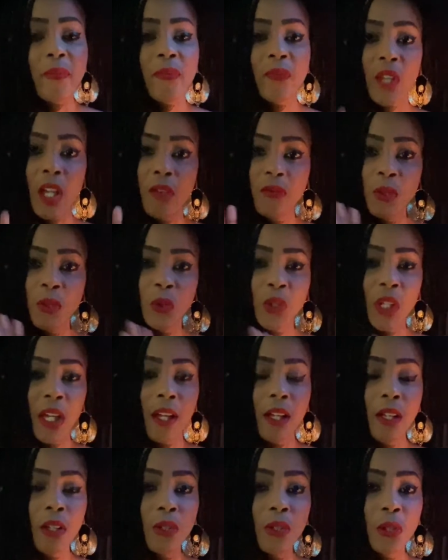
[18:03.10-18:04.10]
If you
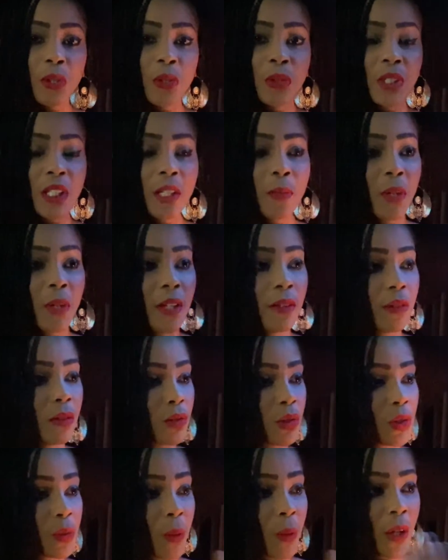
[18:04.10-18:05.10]
tell your demon,
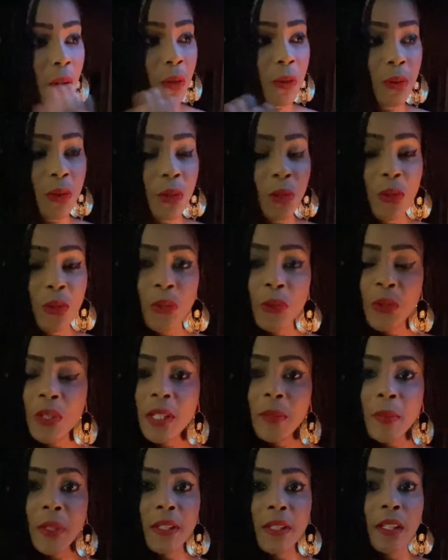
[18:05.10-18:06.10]
Sparkle, your
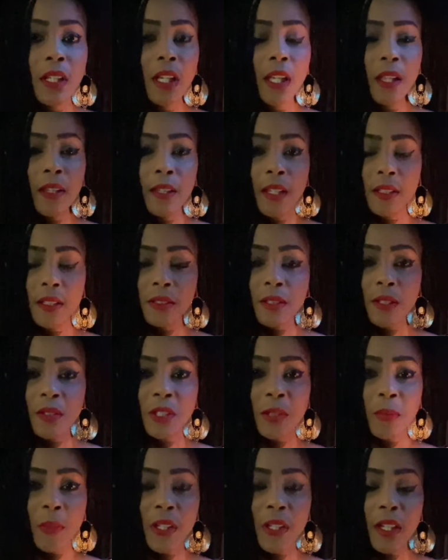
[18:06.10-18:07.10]
Eudemon, that it's going to
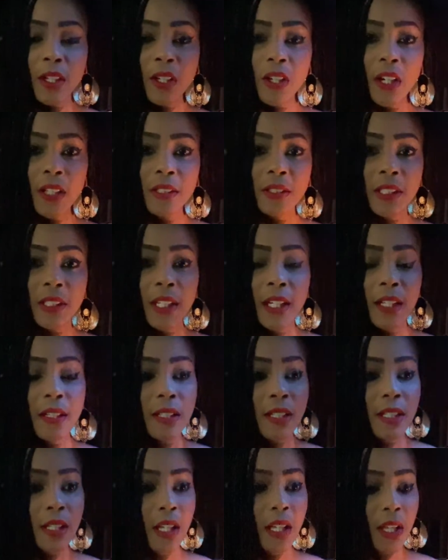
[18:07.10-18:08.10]
smell like cotton
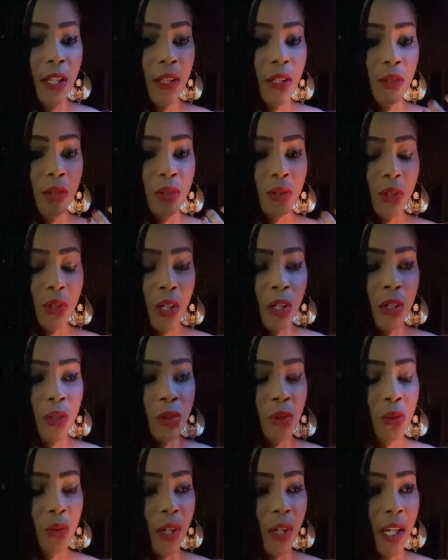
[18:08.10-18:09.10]
candy, then start
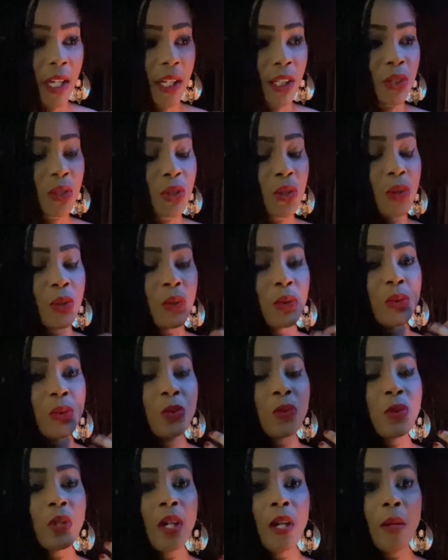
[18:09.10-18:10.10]
trying
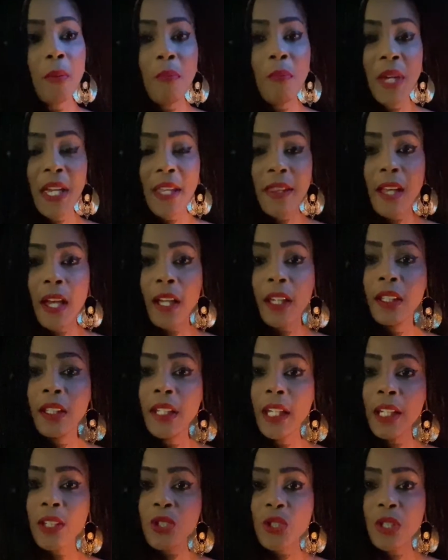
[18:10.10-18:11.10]
to make that
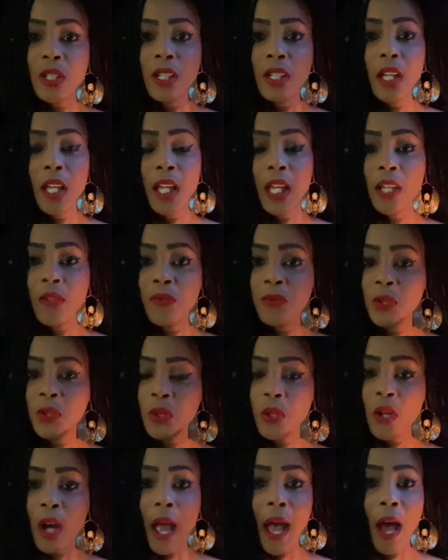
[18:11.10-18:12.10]
connection. If
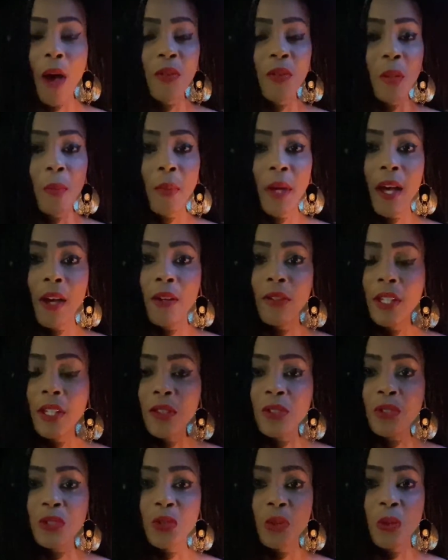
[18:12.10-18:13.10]
you're out and about in the
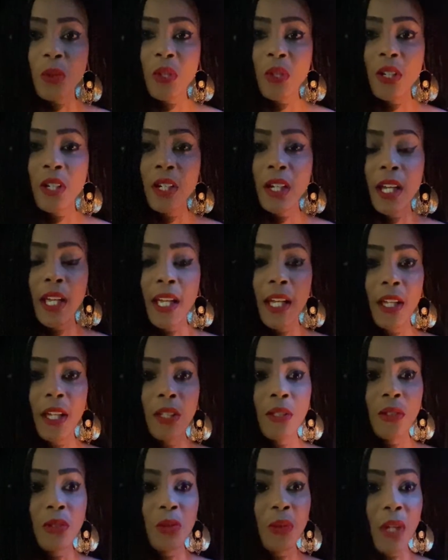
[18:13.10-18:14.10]
store
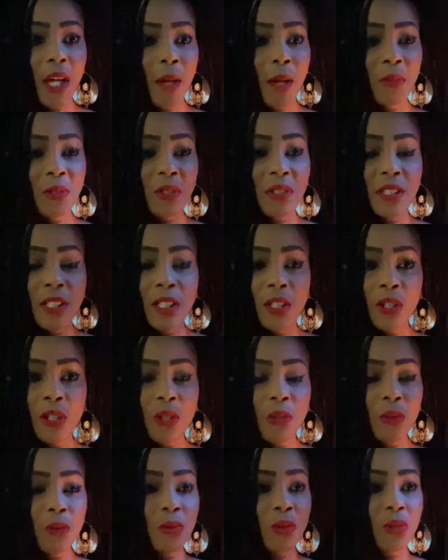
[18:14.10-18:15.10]
and you happen to see a
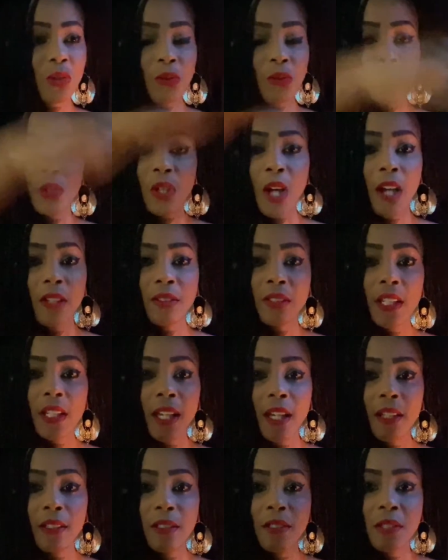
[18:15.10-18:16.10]
huge cotton
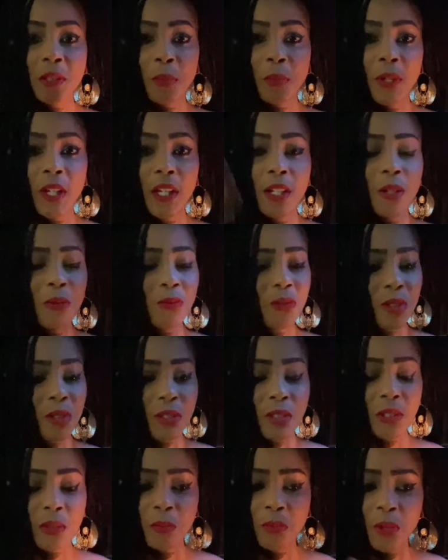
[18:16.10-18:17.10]
candy display, don't
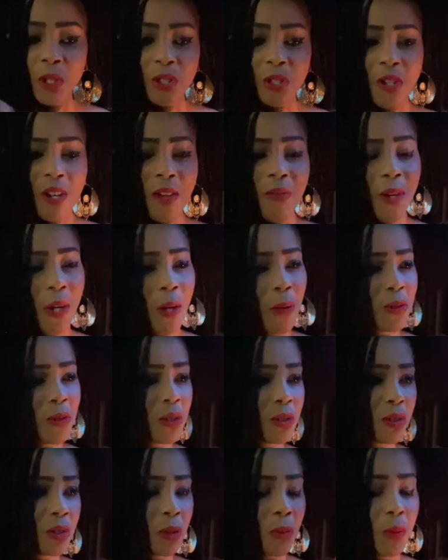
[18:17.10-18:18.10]
just brush it off like, oh, it's
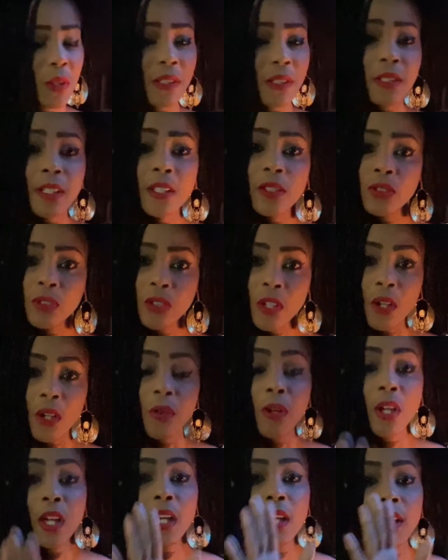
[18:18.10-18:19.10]
just a coincidence. No,
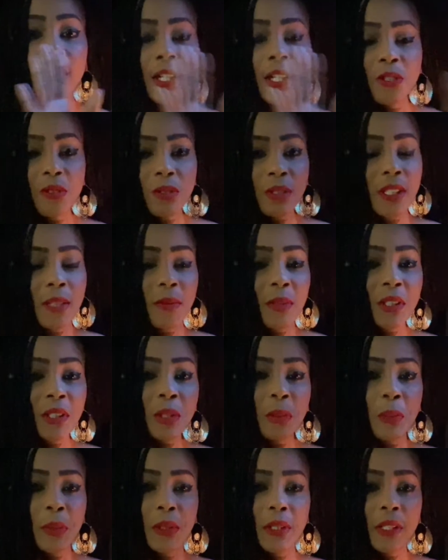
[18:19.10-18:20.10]
that's your demon
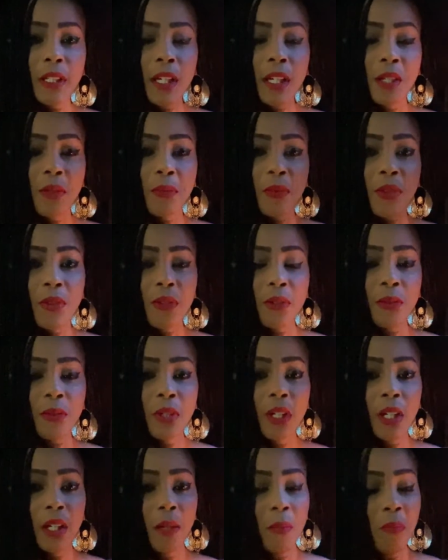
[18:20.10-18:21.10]
communicating with you.
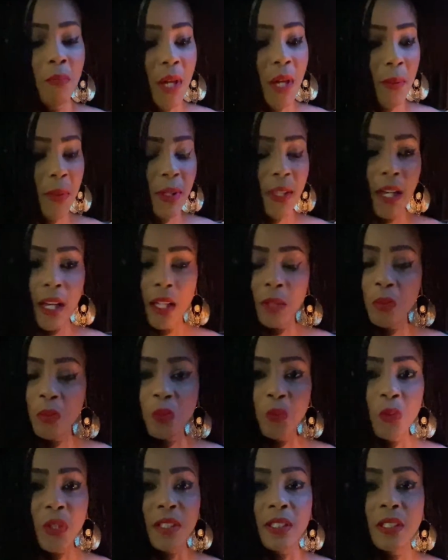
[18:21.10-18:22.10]
Maybe that
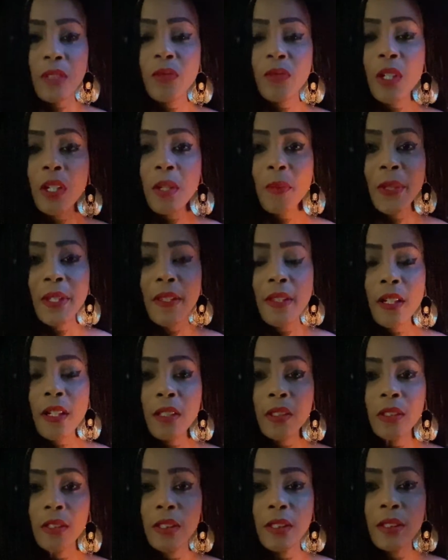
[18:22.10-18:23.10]
wasn't even going to be there.
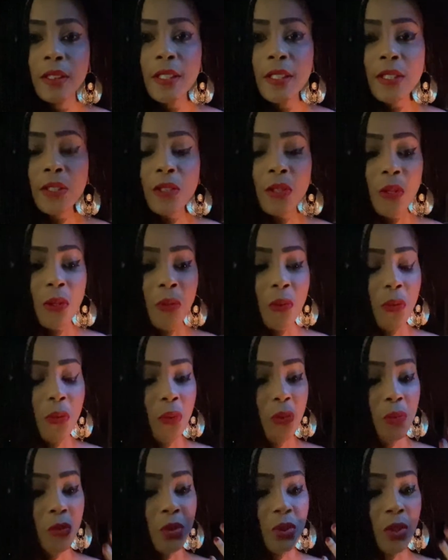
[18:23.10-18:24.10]
So
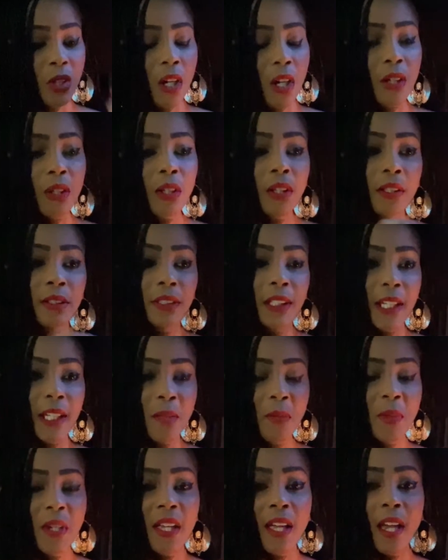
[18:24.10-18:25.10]
start
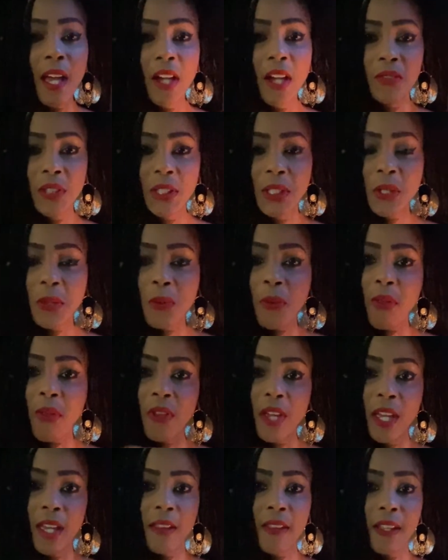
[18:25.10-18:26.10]
claiming every little
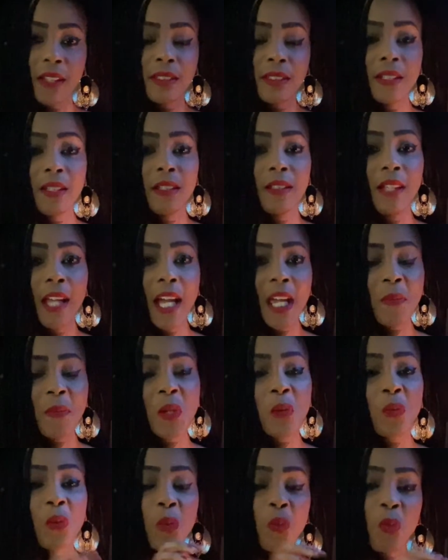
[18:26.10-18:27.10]
thing that's in alignment
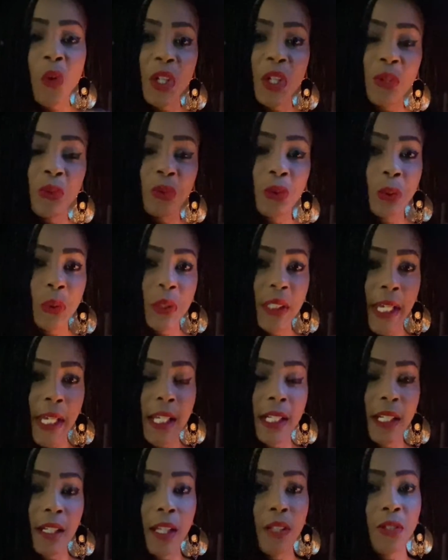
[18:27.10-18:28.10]
with what you
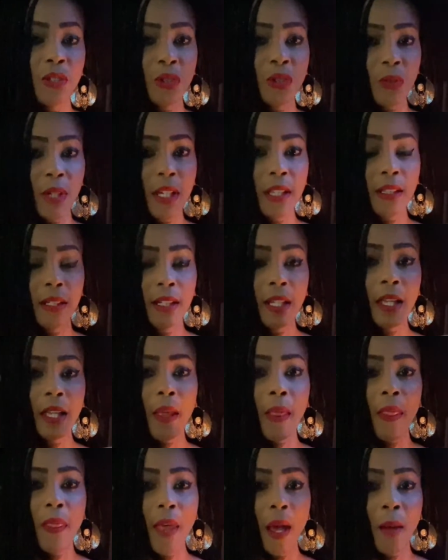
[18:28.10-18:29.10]
created and strengthening
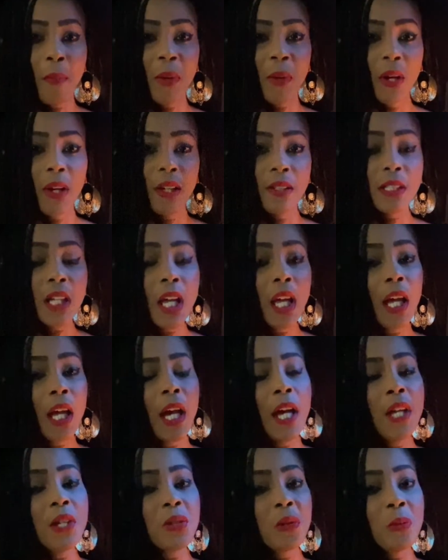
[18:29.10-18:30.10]
that bond,
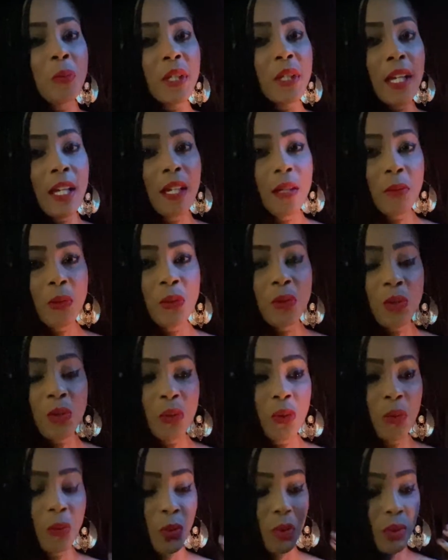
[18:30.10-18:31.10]
and you'll be able
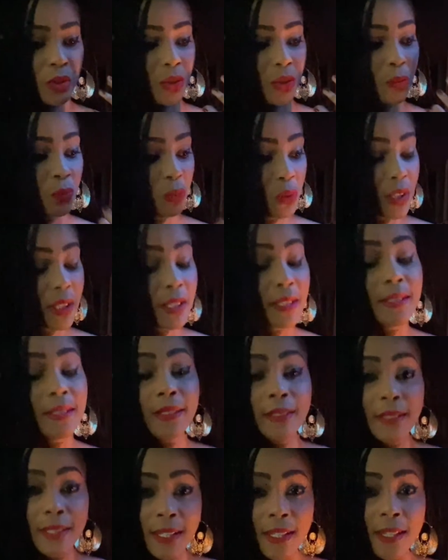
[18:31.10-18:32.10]
to really
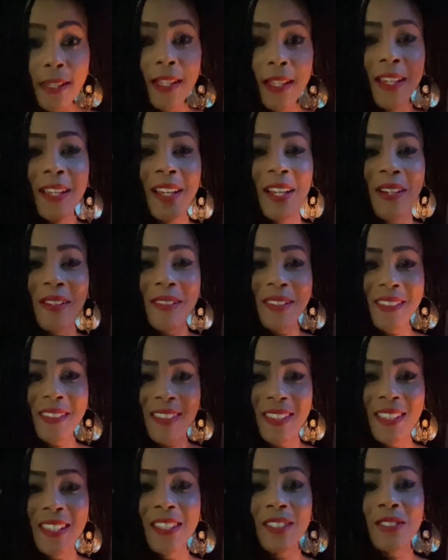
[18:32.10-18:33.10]
see how the
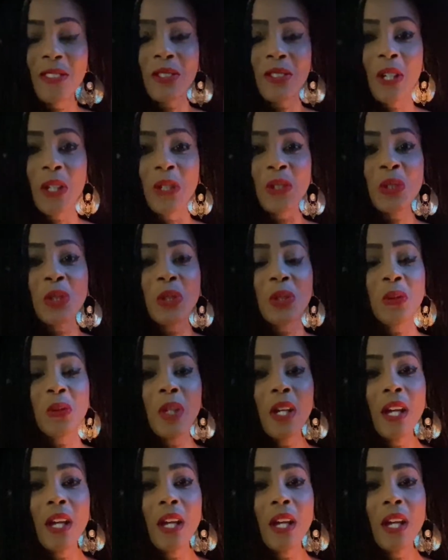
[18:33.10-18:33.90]
things start to